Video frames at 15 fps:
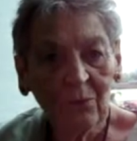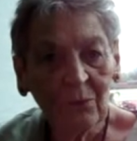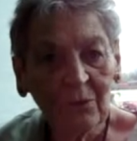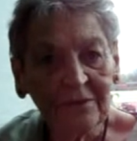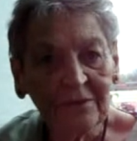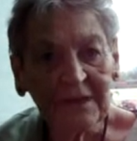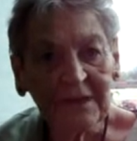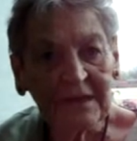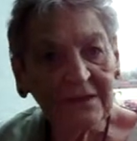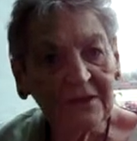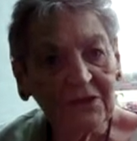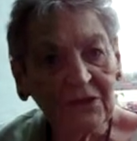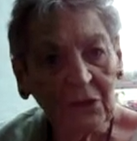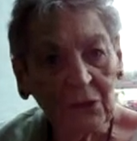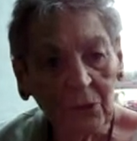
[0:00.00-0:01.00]
where they
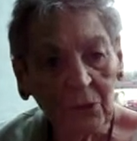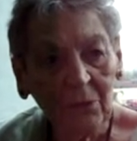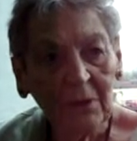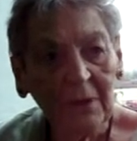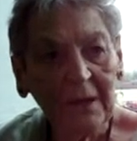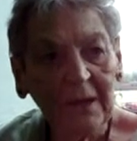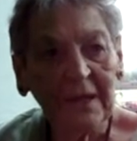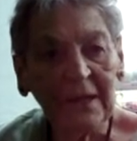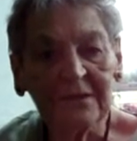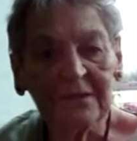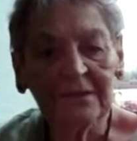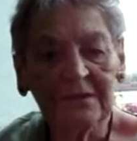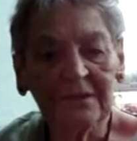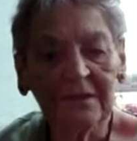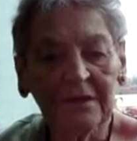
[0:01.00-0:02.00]
can go, and